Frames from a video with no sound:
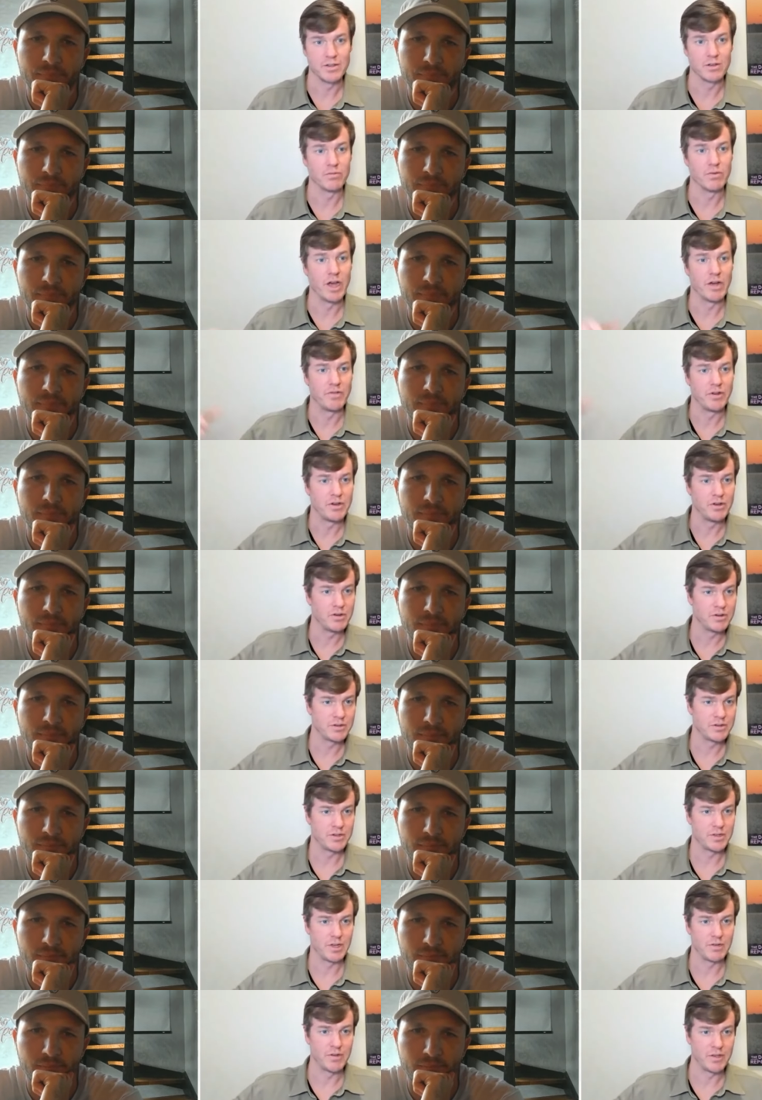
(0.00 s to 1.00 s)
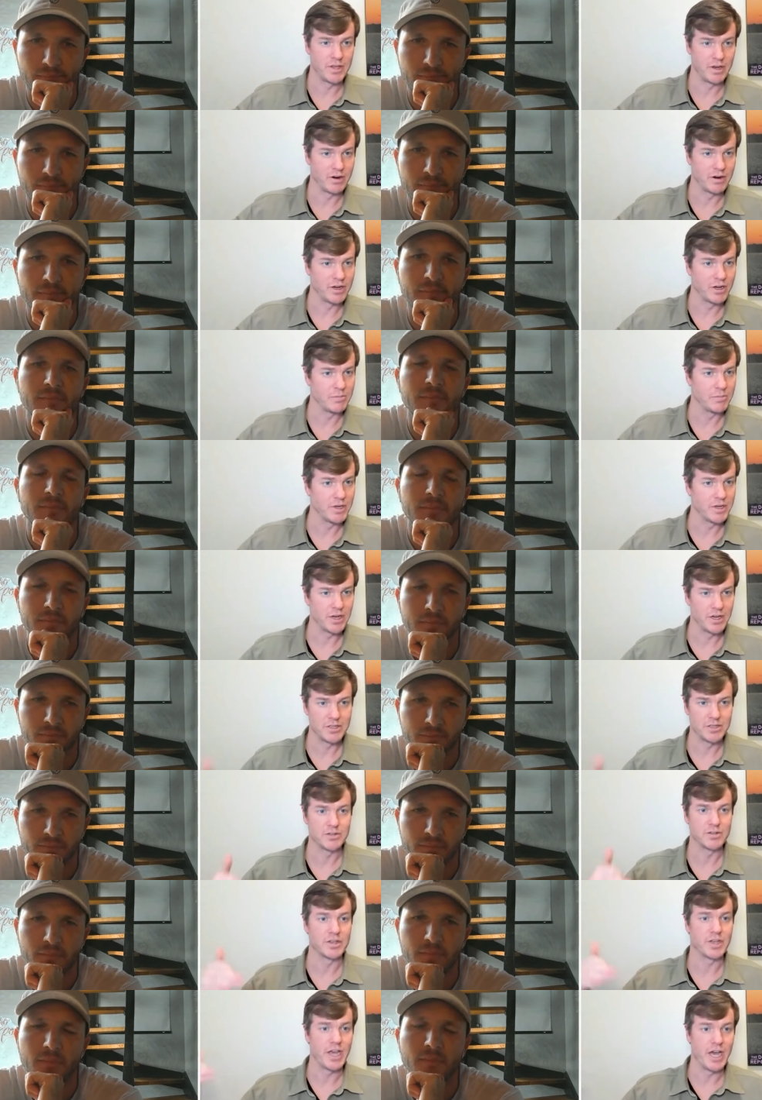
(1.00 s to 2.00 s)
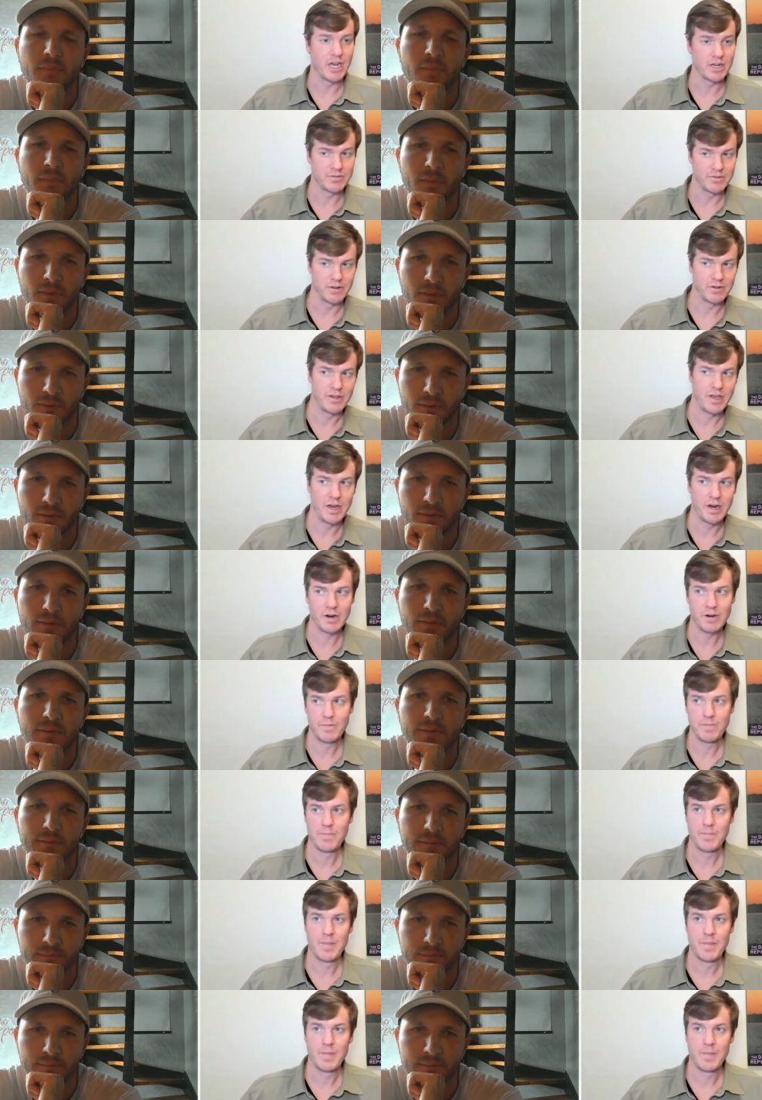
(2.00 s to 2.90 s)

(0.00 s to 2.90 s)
Speaker 1: the revenues of Ethereum because there's a cash flow there.